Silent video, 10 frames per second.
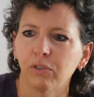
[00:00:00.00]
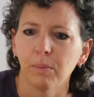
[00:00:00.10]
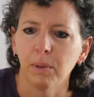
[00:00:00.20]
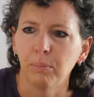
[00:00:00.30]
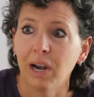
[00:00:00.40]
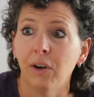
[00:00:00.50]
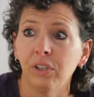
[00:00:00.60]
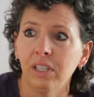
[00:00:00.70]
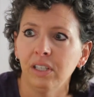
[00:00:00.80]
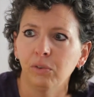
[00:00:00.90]
from the
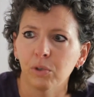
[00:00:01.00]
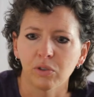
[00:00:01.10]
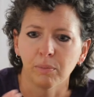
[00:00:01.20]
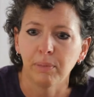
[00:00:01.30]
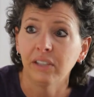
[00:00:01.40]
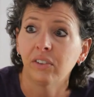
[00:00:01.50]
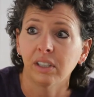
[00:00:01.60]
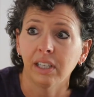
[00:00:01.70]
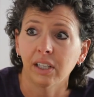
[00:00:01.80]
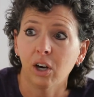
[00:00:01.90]
Brownies, which is
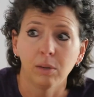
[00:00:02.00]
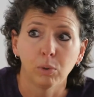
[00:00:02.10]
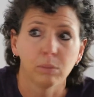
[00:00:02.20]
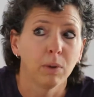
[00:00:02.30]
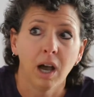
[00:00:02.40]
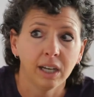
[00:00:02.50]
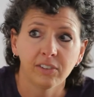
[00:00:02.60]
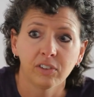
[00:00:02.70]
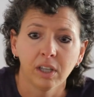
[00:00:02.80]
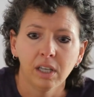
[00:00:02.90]
basically a cardboard
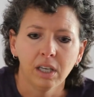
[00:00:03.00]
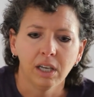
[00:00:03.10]
box,